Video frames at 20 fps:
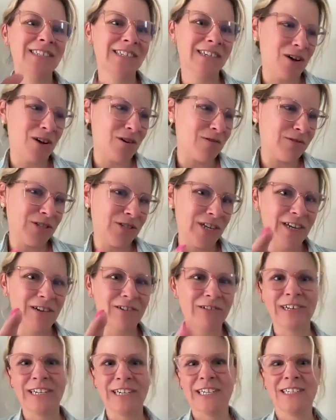to
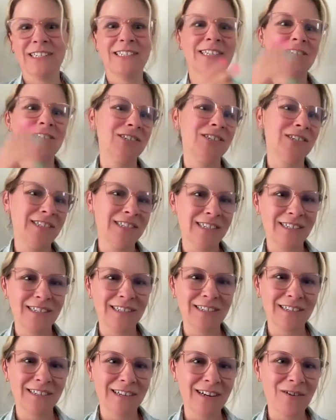coaching or in addition
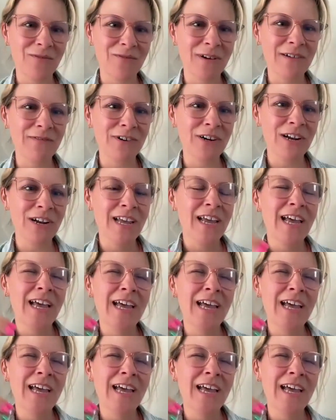to, whatever,